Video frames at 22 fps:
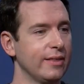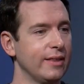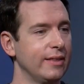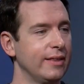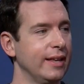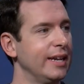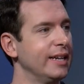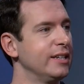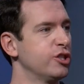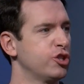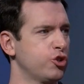that they
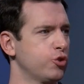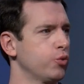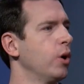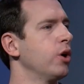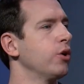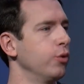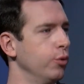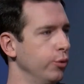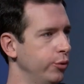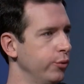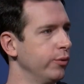didn't
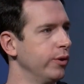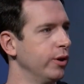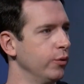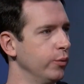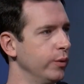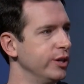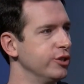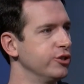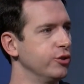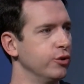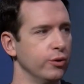struggle through their
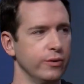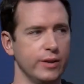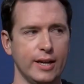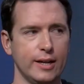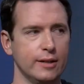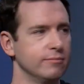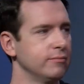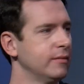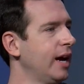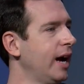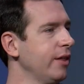regional. They
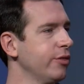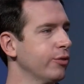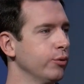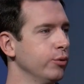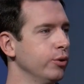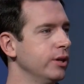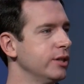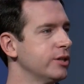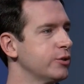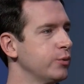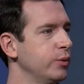got
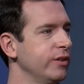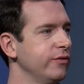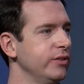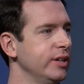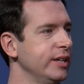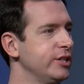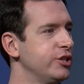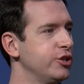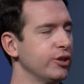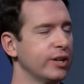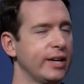through it
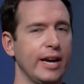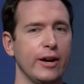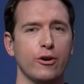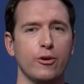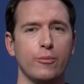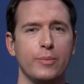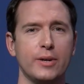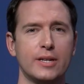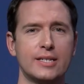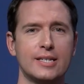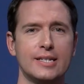swiftly, took care
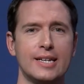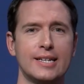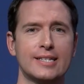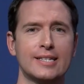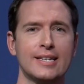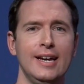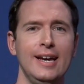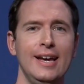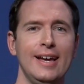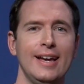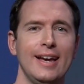of business,
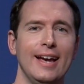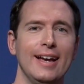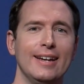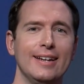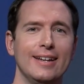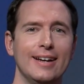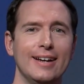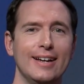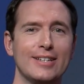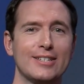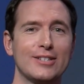and
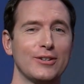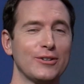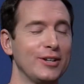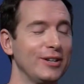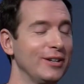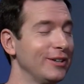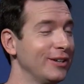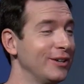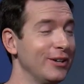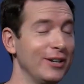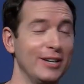it's
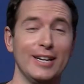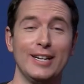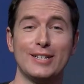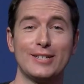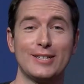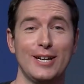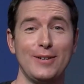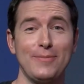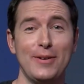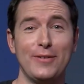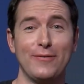looking good. And it's
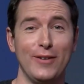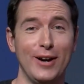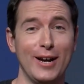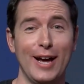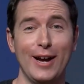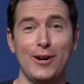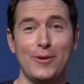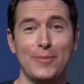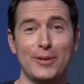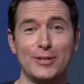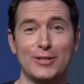going to be fun. I
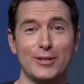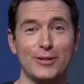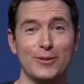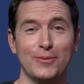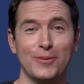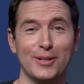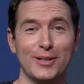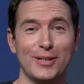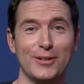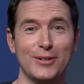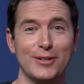hope it's a
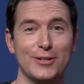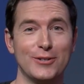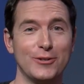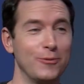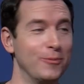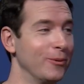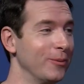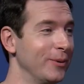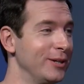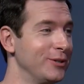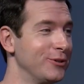really good
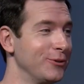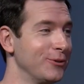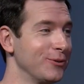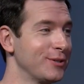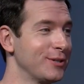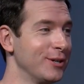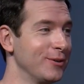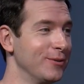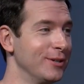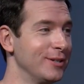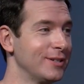super regional
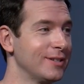series